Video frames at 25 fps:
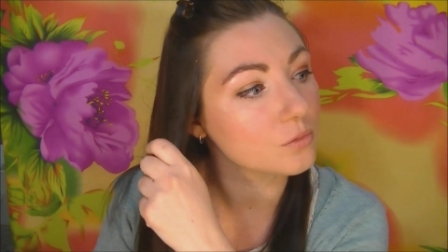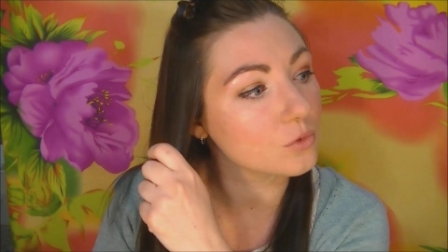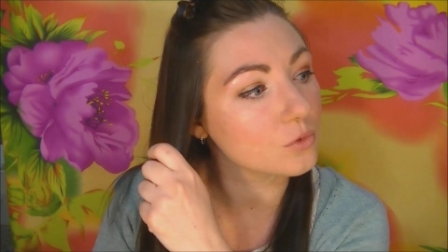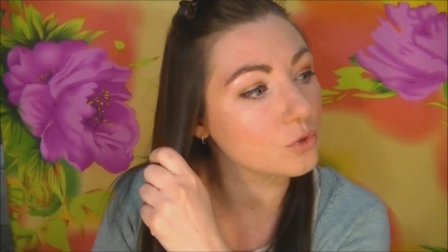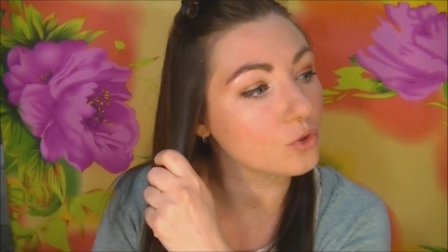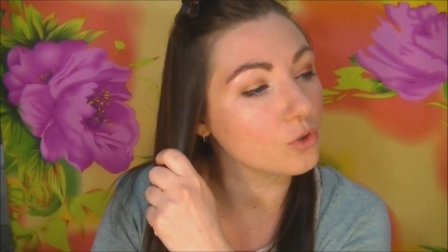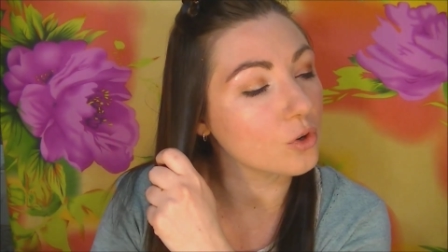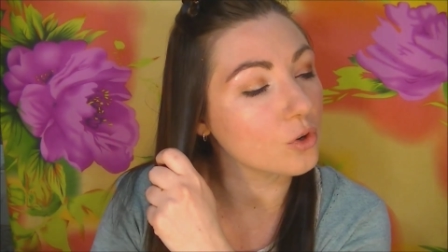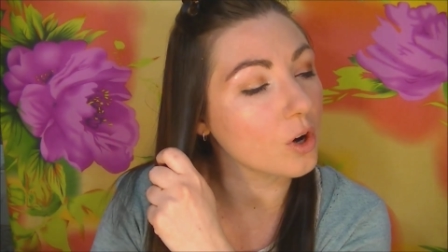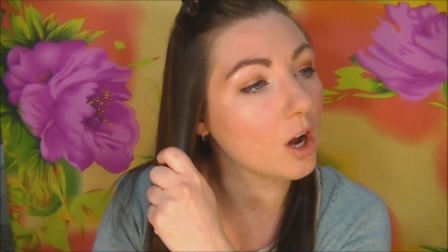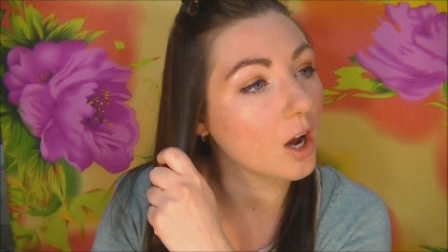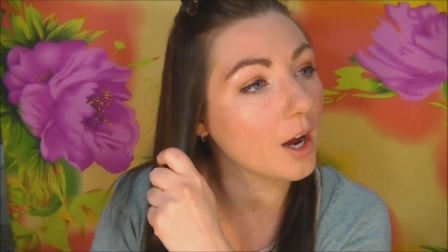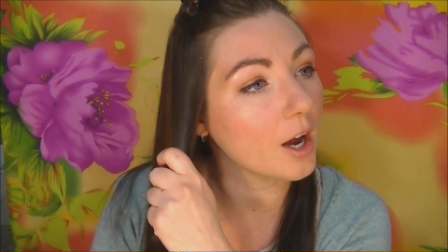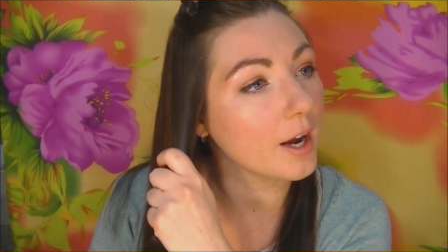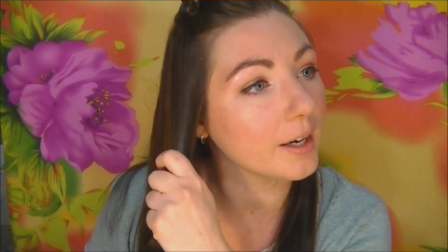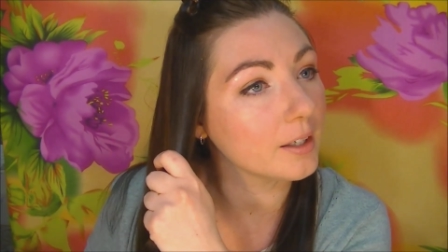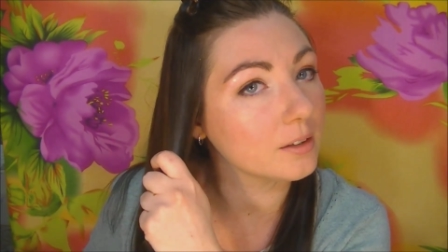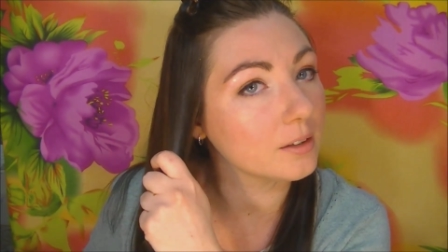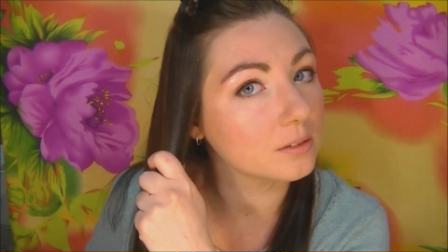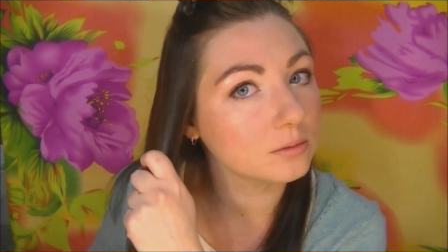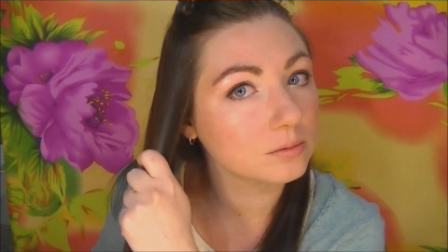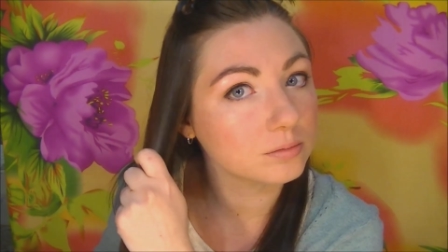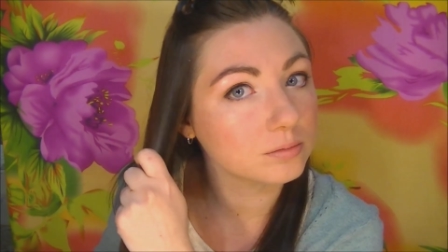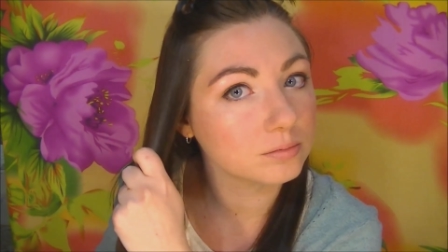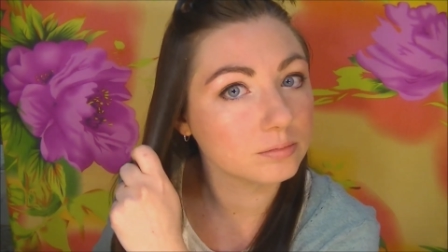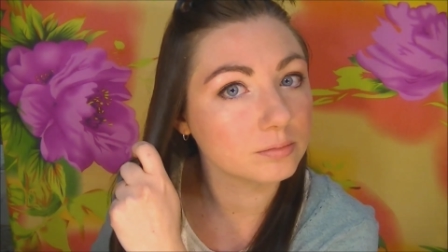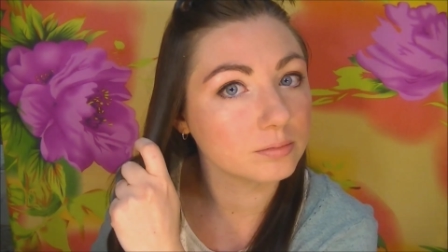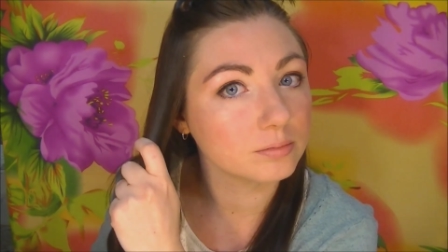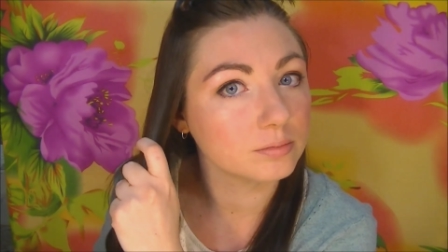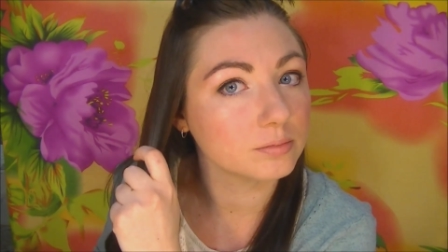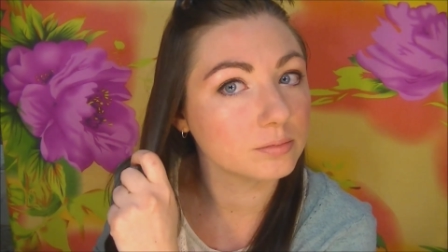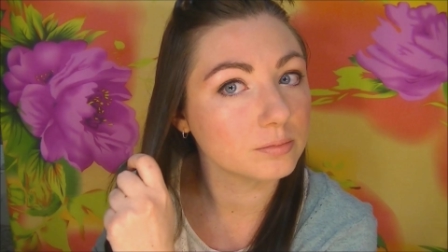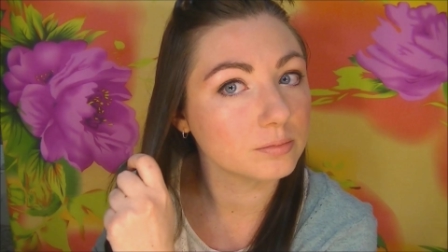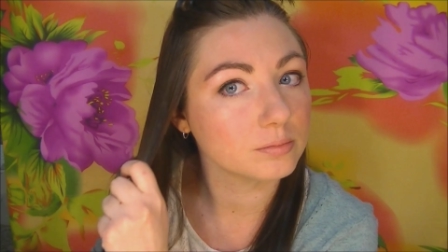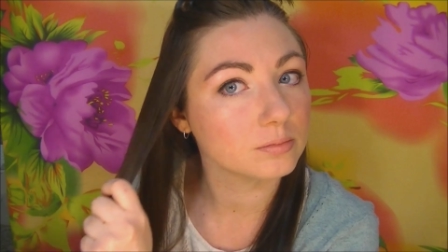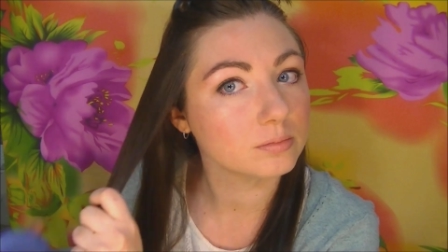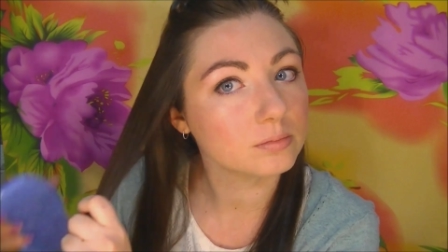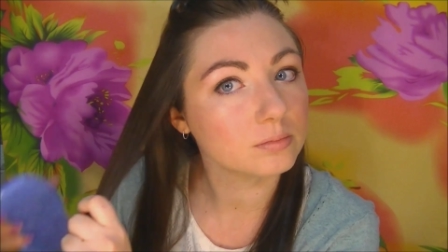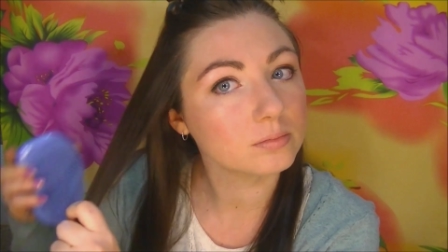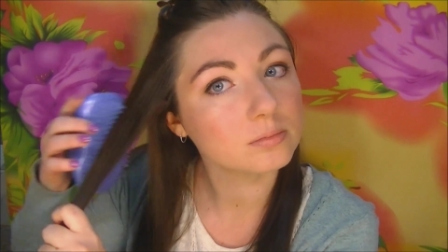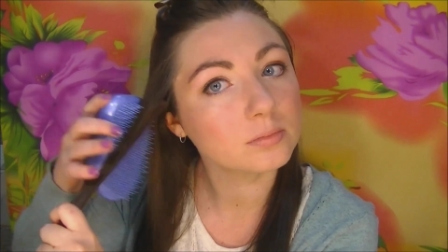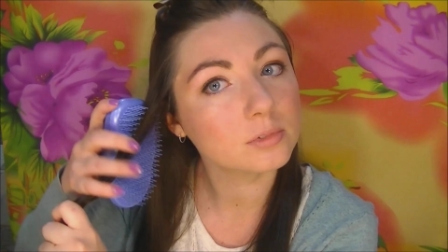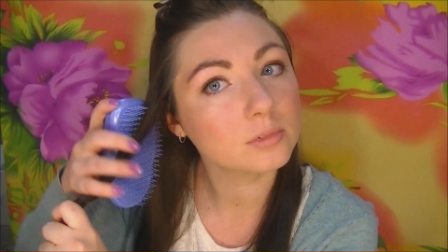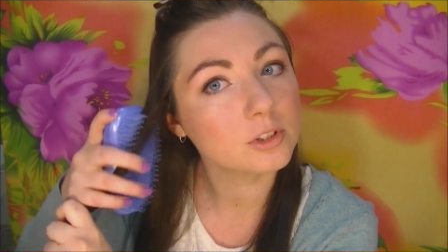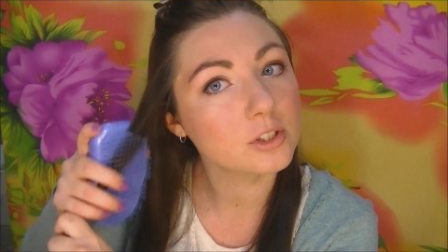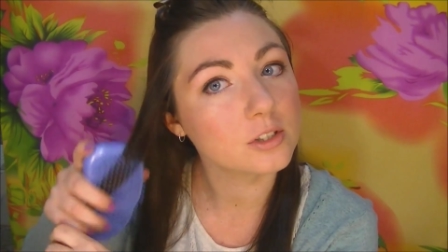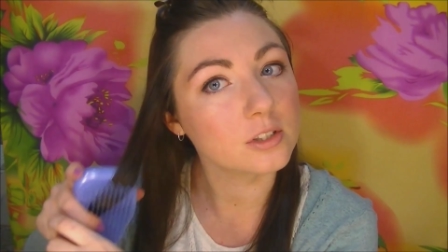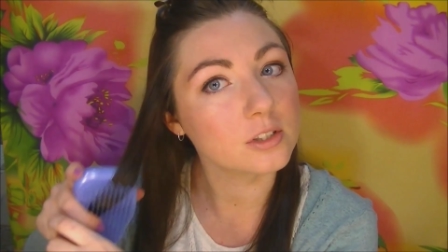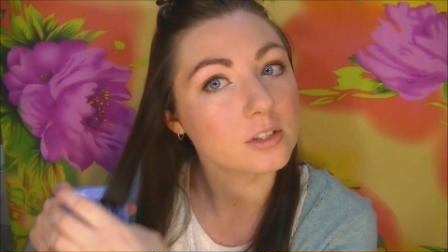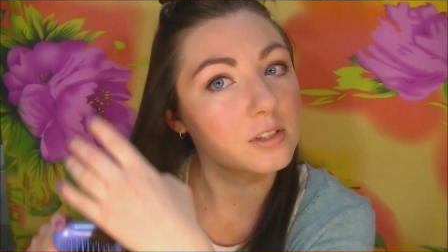Dry,
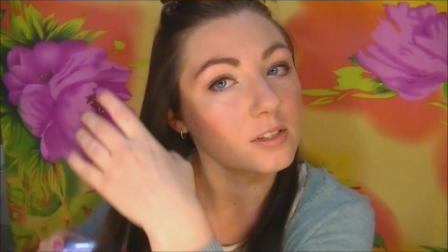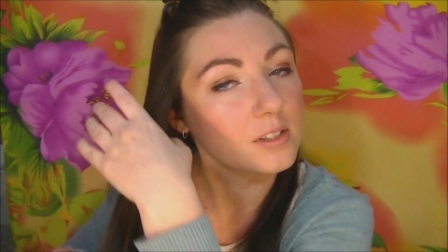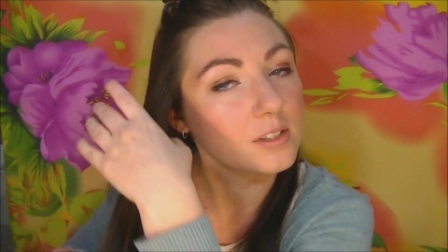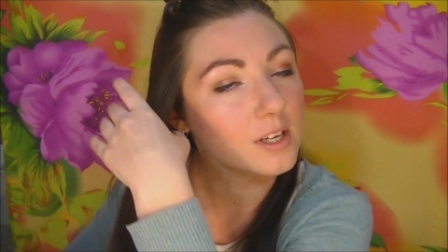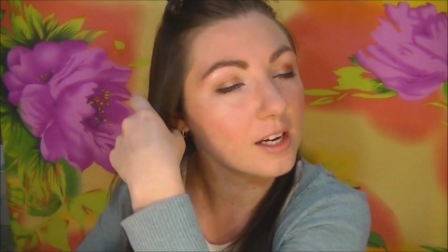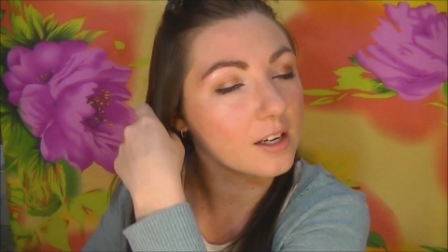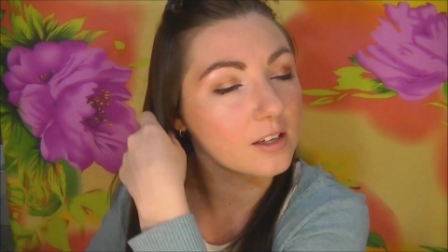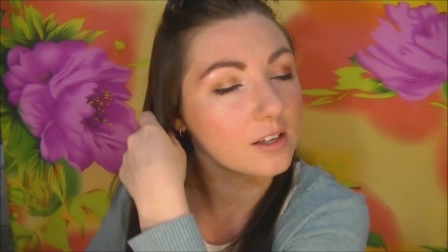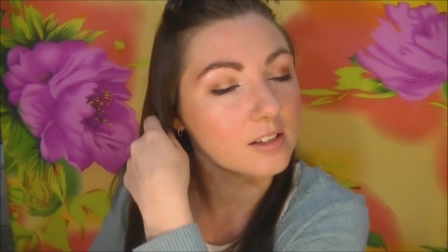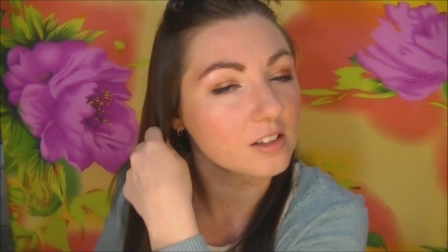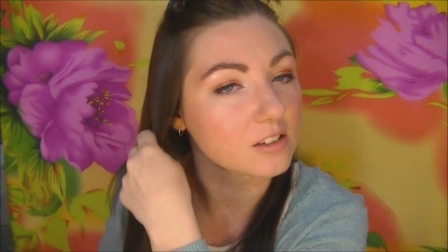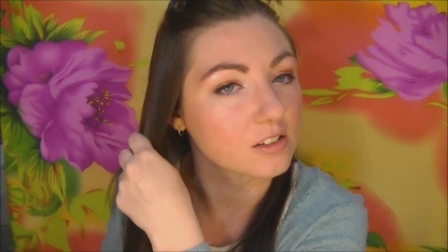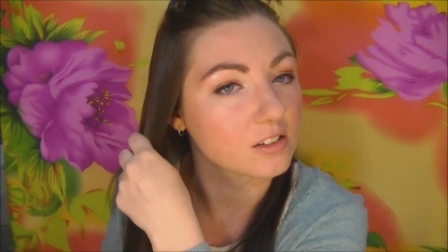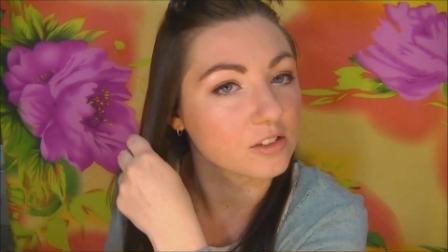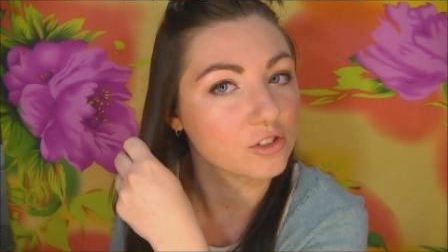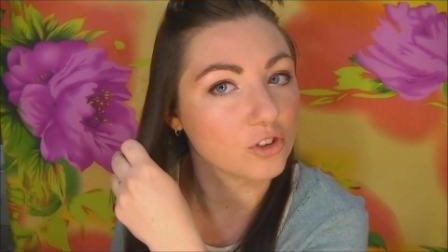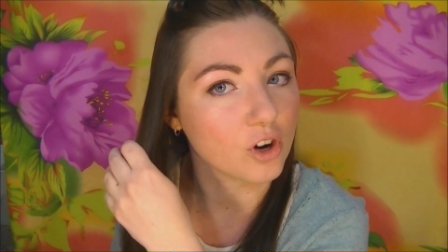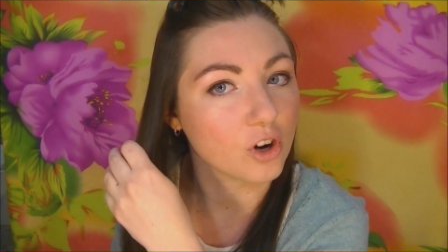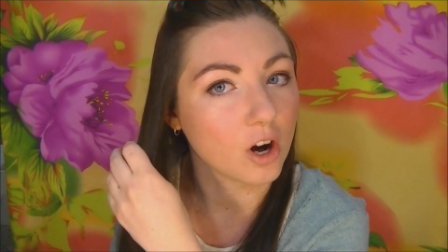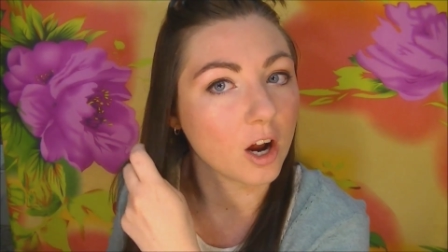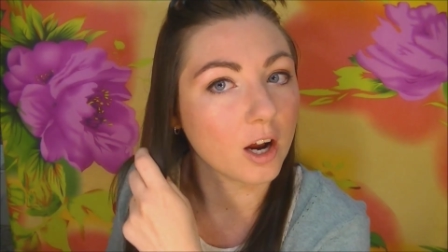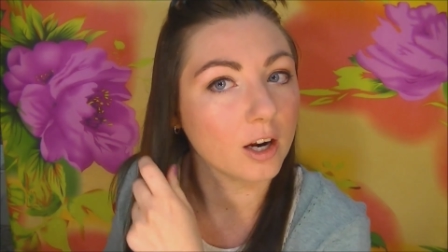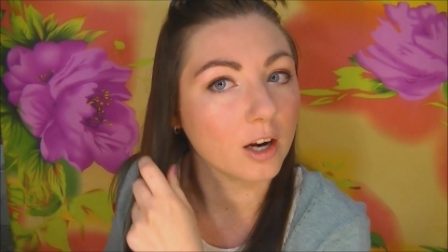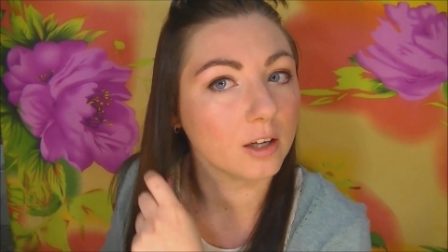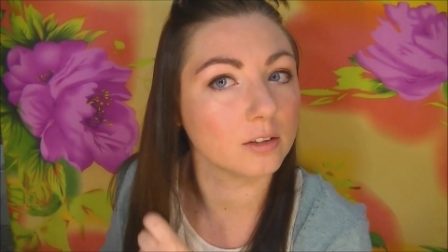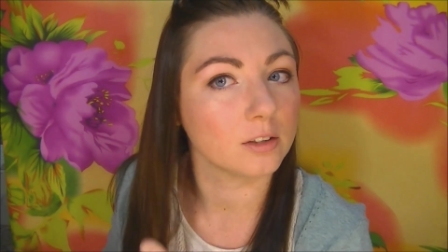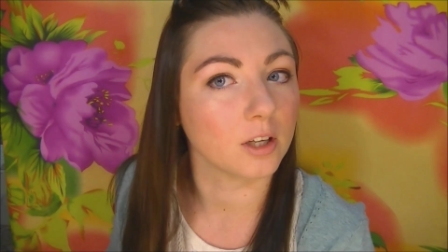because it doesn't dry.